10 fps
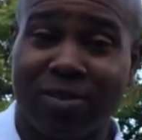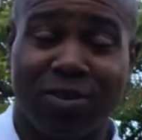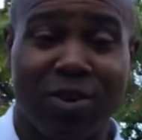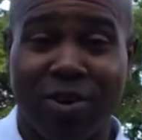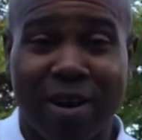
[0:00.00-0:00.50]

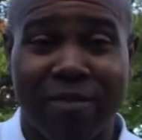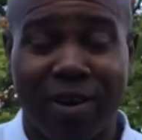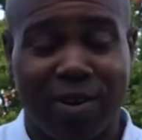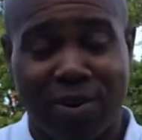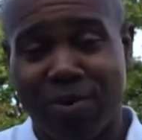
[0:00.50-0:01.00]
you don't have
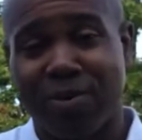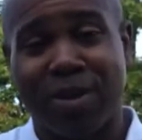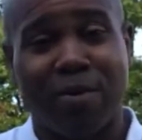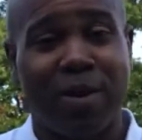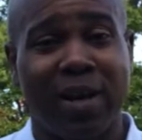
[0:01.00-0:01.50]
any clue,
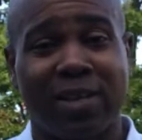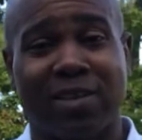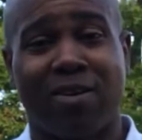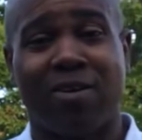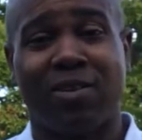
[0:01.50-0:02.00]
there'll be
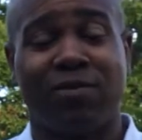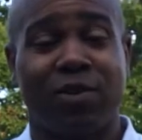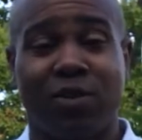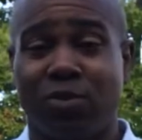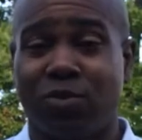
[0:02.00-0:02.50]
links around this
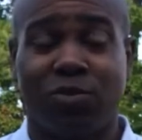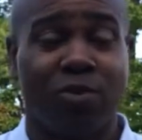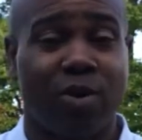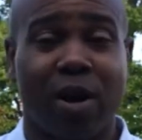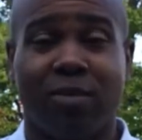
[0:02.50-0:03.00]
video to
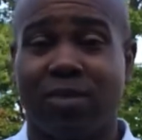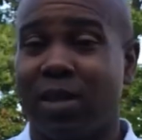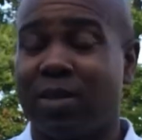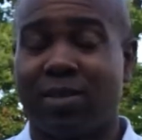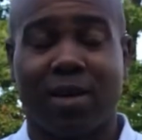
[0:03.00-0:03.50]
show you how to
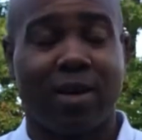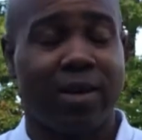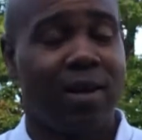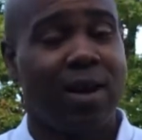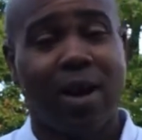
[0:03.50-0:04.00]
get started.